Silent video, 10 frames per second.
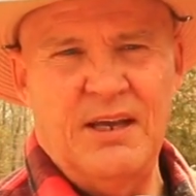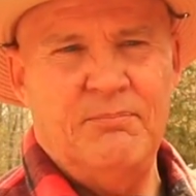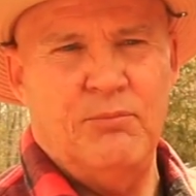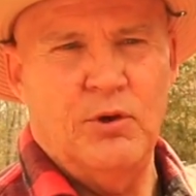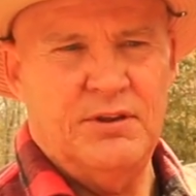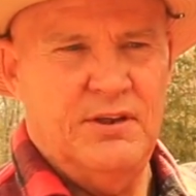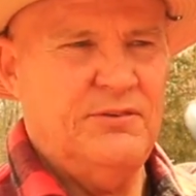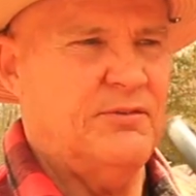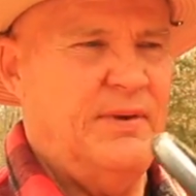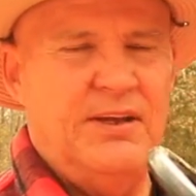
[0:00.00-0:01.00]
I bought
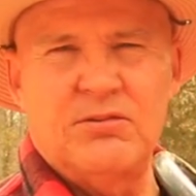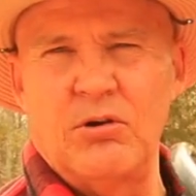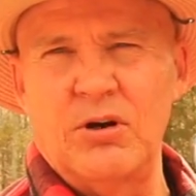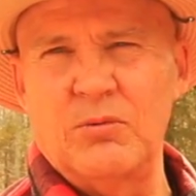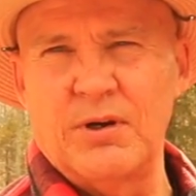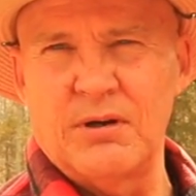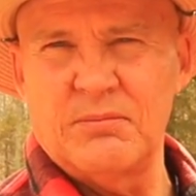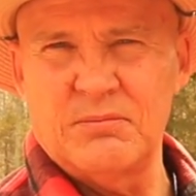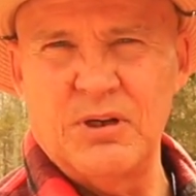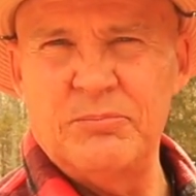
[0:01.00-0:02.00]
this from Ace Hardware
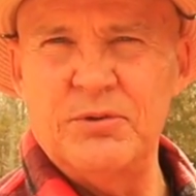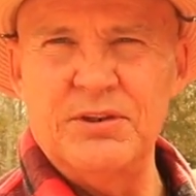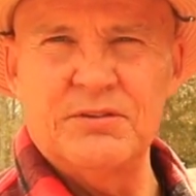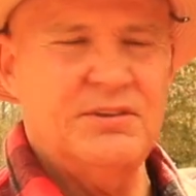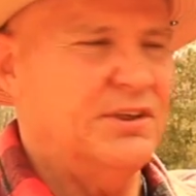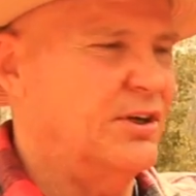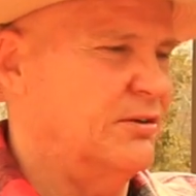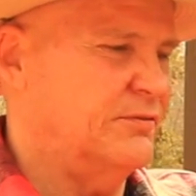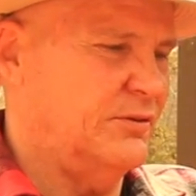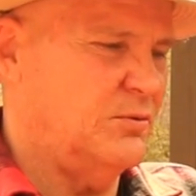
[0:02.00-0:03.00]
a couple years
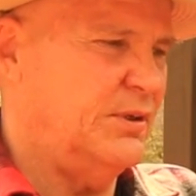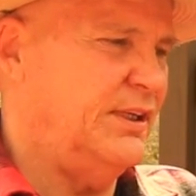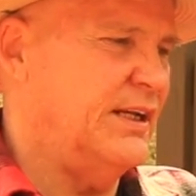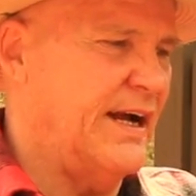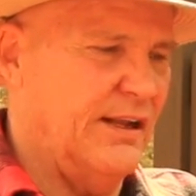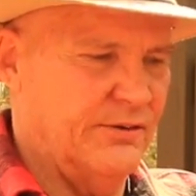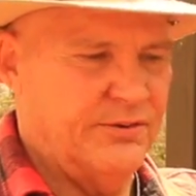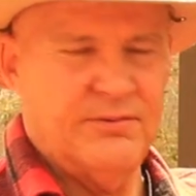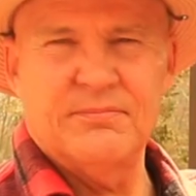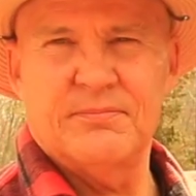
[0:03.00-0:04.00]
ago for
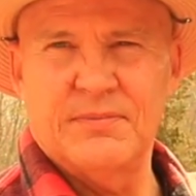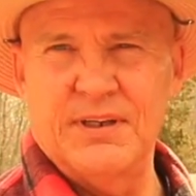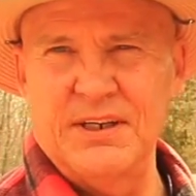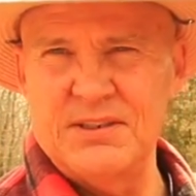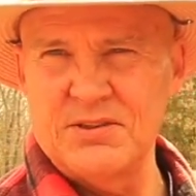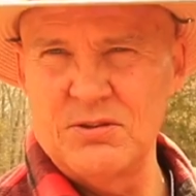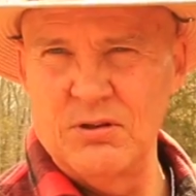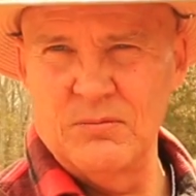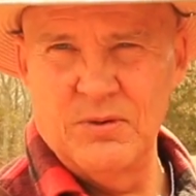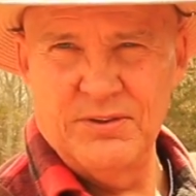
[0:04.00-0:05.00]
$20, and I just
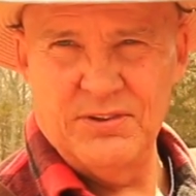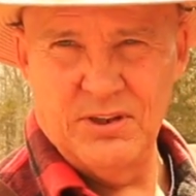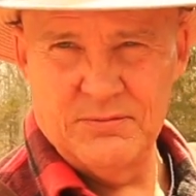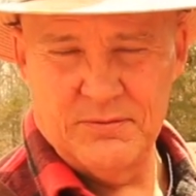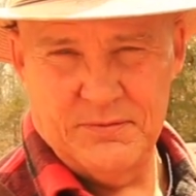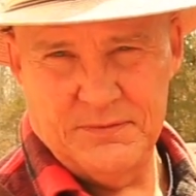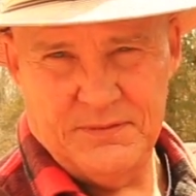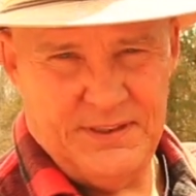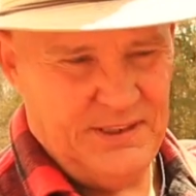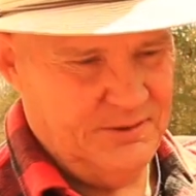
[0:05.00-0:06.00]
saw them on sale for
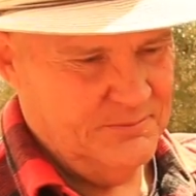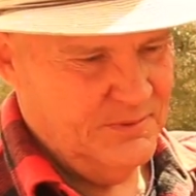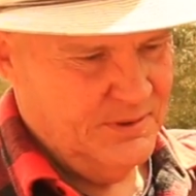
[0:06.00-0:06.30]
$15,